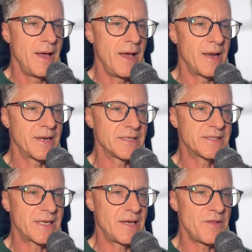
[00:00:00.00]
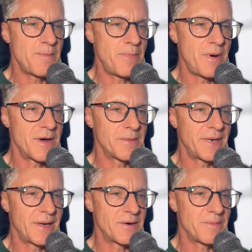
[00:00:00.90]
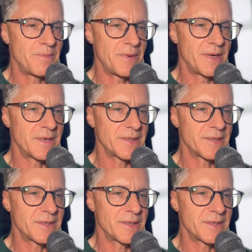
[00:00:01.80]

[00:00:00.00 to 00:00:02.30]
And I'm going to scale the bottom down a bit.